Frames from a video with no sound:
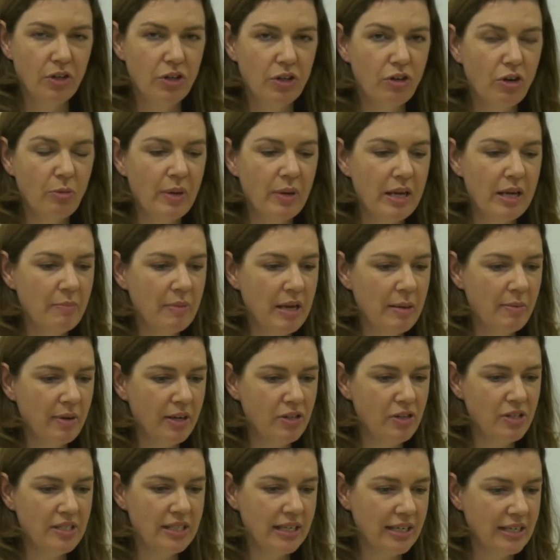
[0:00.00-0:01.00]
European people
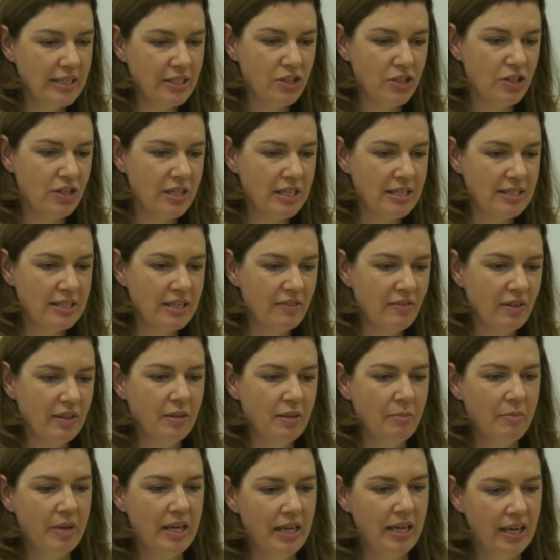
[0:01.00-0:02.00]
in New Zealand is
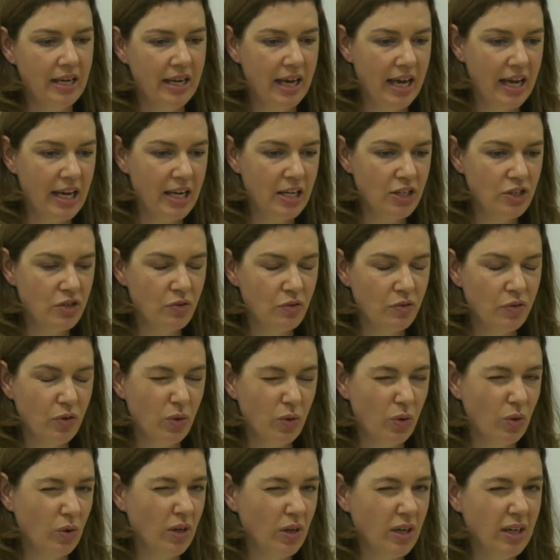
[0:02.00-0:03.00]
37. The median age
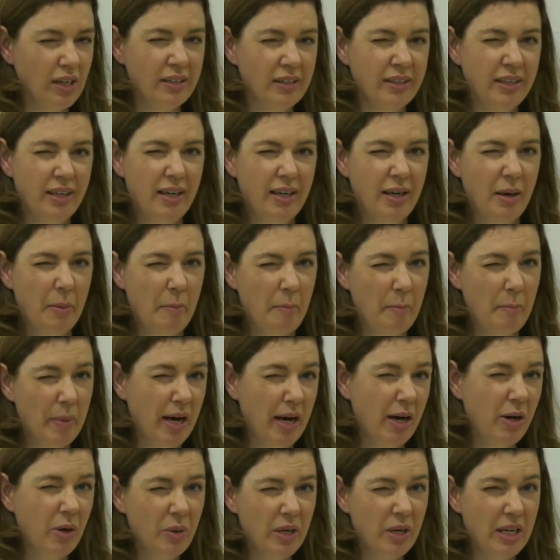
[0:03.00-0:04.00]
for
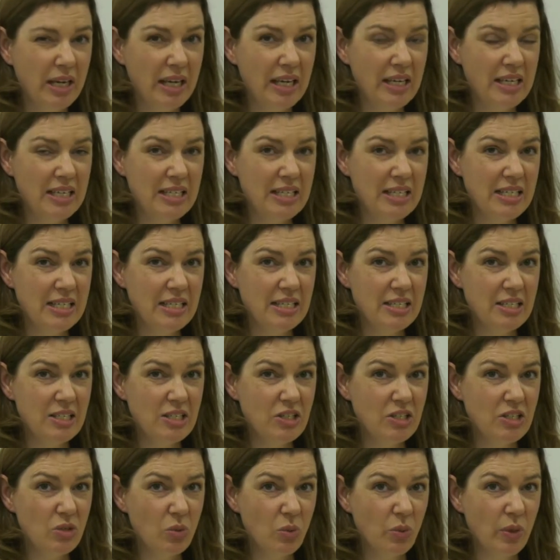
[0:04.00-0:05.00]
Māori is
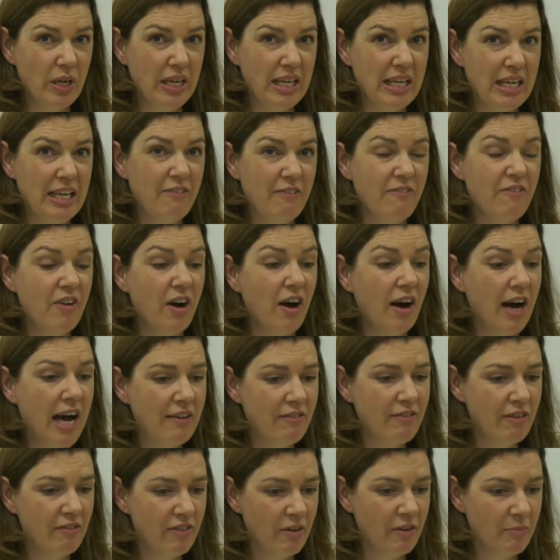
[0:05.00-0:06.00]

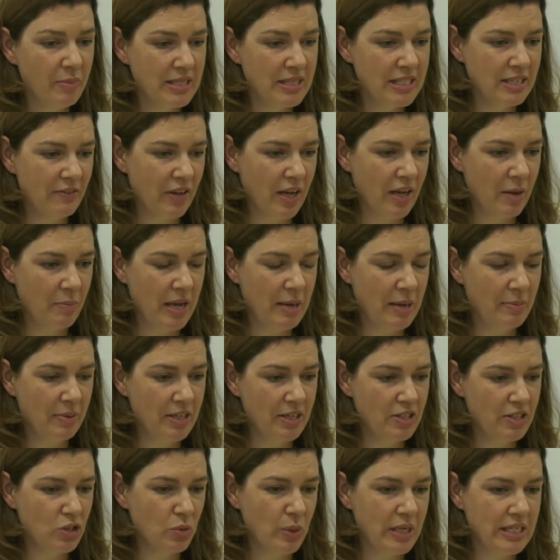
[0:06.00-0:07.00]
25, and for Pacifica
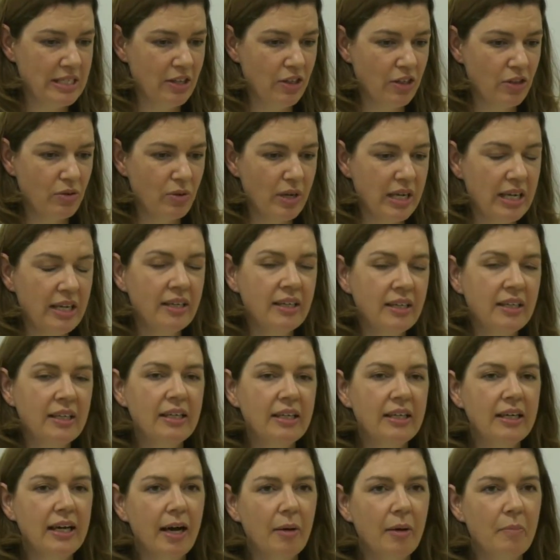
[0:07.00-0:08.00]
people is 23.
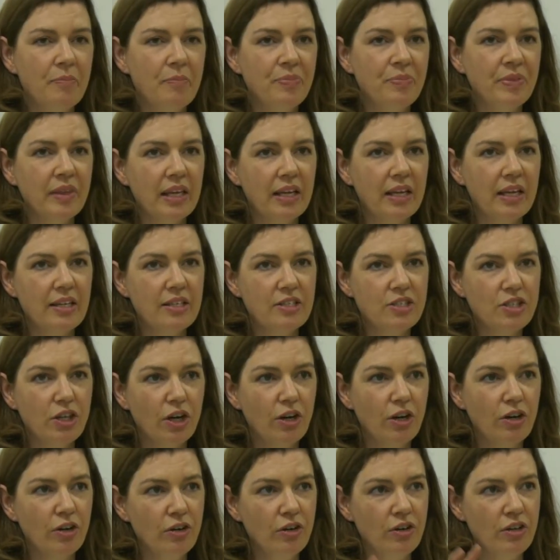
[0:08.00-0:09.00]

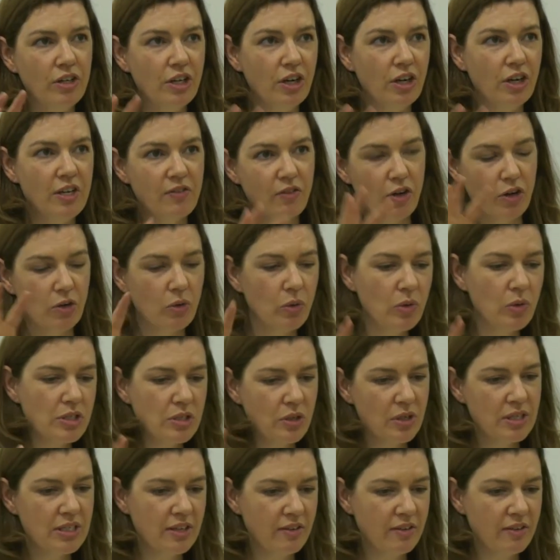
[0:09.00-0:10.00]
So, you've got all
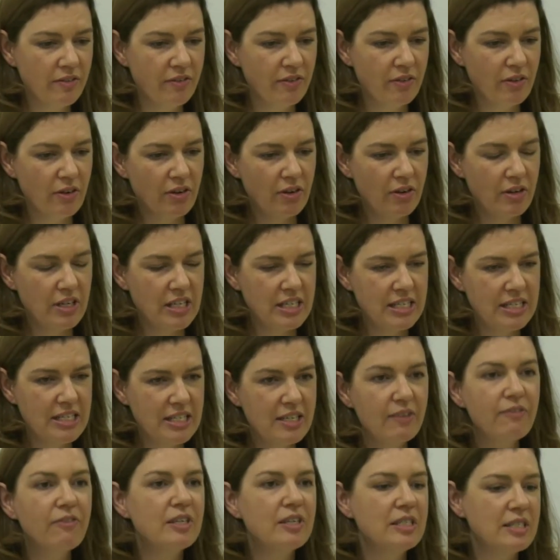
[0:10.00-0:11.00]
sorts of
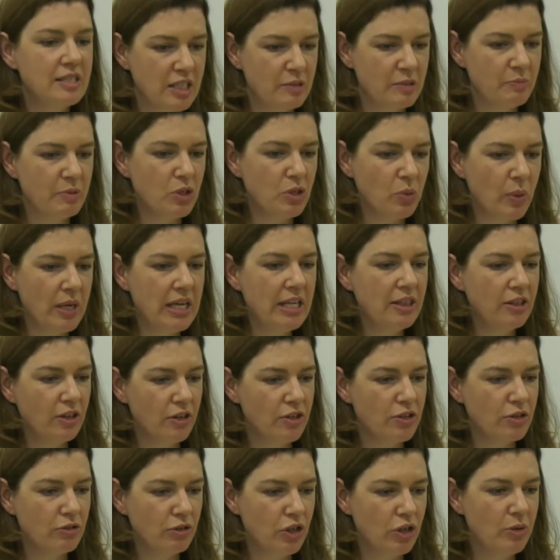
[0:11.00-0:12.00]
differences between
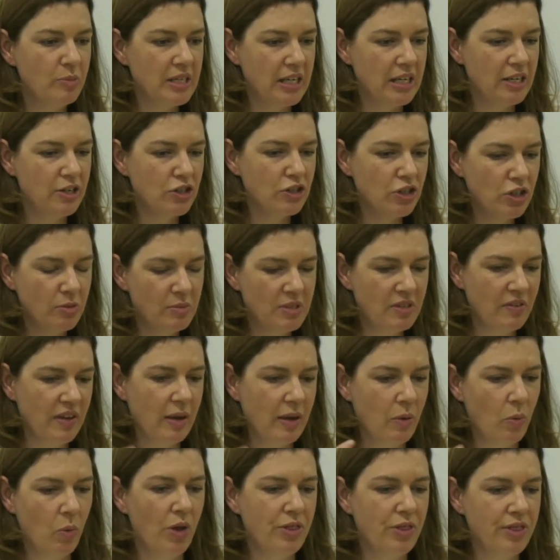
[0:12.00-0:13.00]
those groups and in terms of
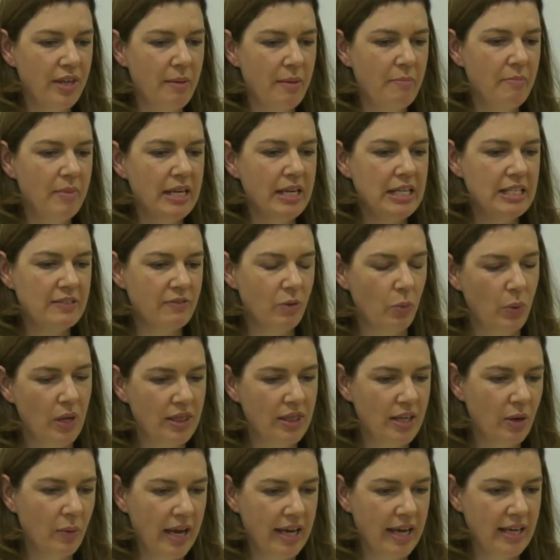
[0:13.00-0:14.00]
what that means for
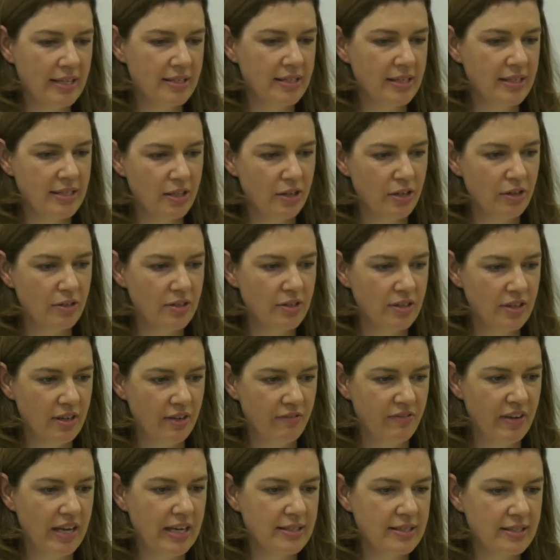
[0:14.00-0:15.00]
when they'll access those
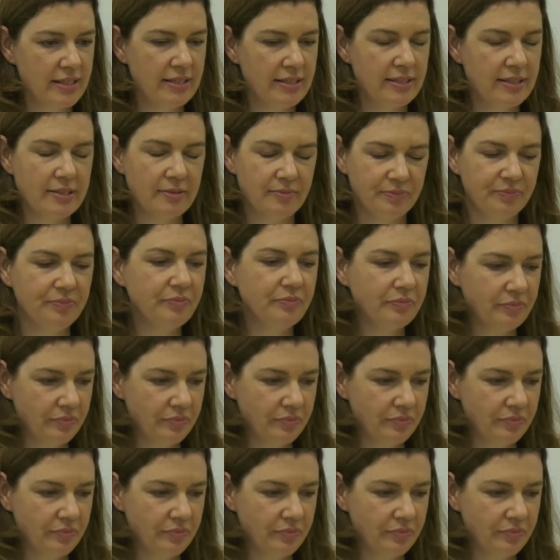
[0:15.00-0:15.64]
vaccines.